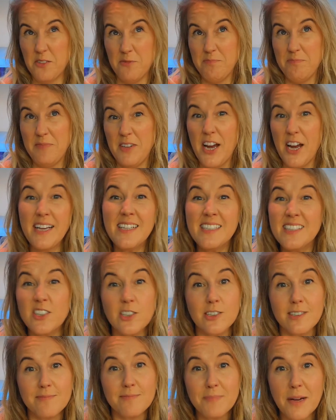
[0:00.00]

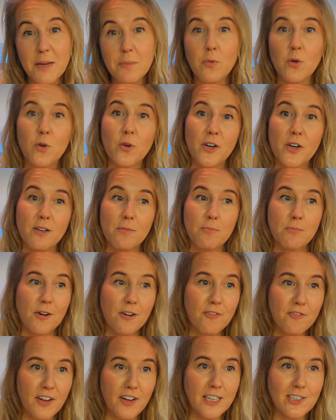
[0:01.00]
nicer and more
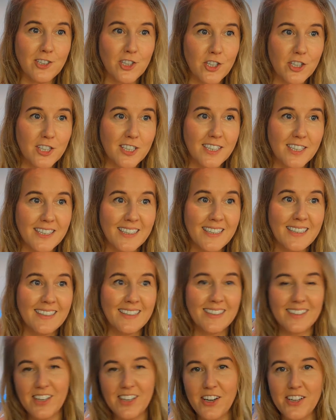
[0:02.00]
professional,
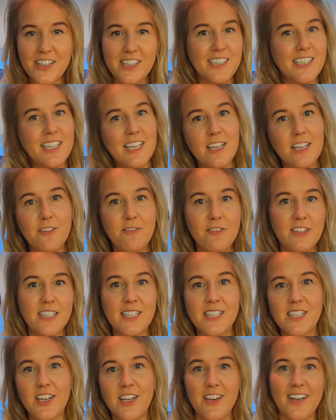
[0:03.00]
kind of TV
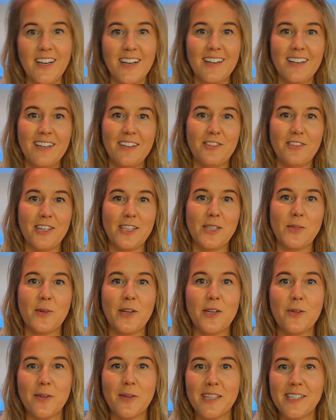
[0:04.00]
style, if that's where
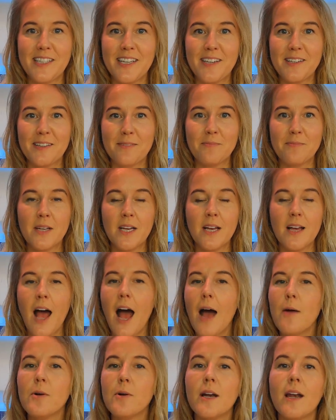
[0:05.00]
you want to take them.
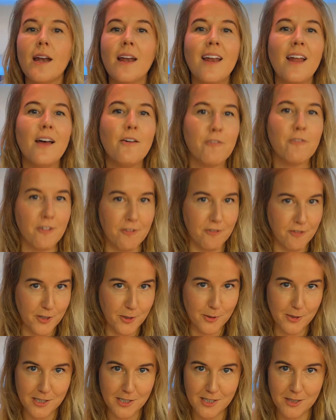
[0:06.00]
I would love for you
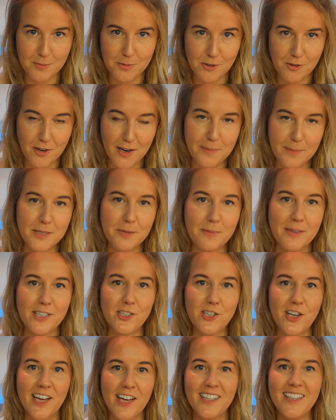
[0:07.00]
to subscribe to my
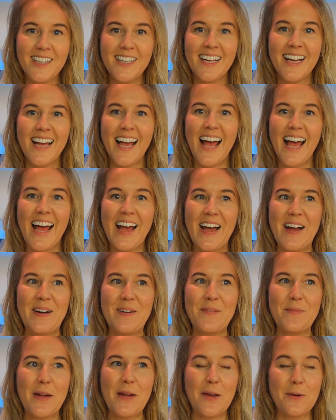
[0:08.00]
channel.
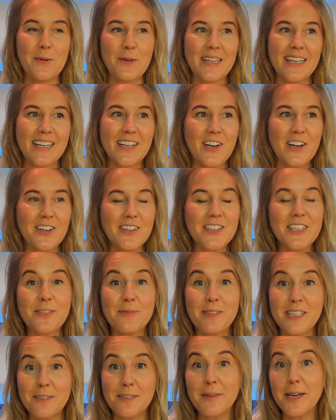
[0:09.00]
It will encourage
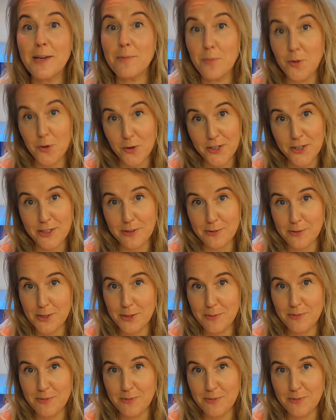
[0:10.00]
me to make more YouTube